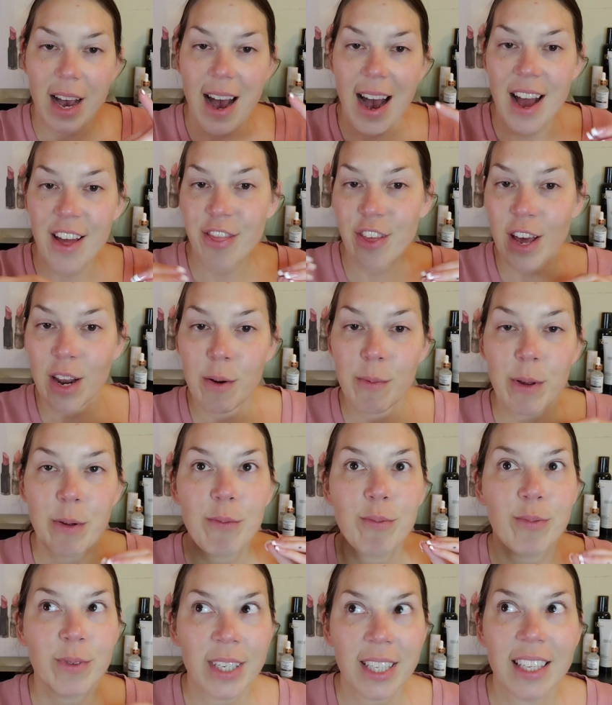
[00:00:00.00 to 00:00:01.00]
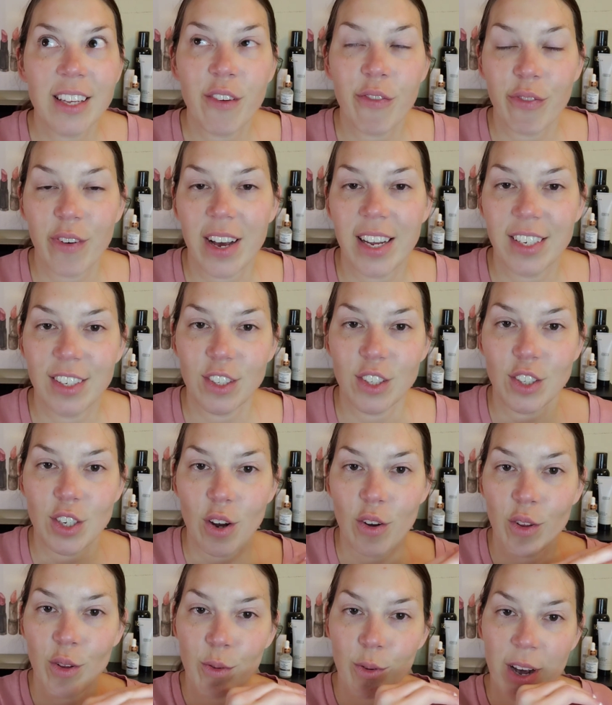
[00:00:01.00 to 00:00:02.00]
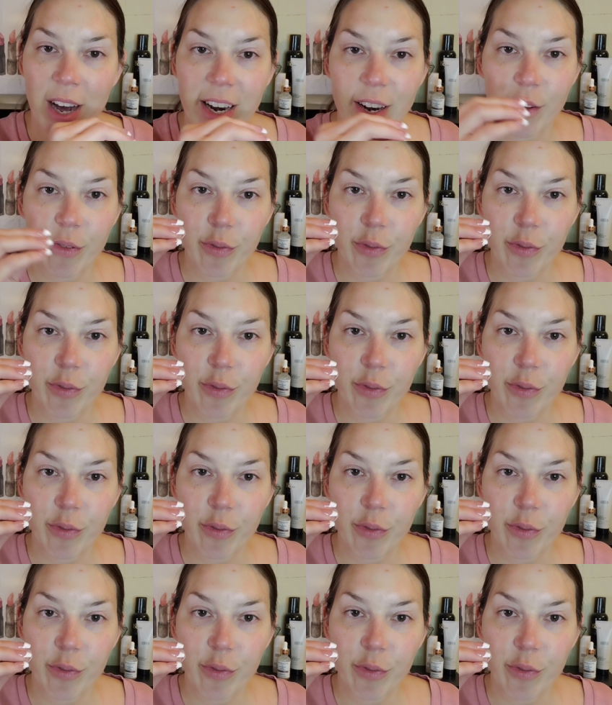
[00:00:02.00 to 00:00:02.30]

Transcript: I thought it'd be really fun to show you kind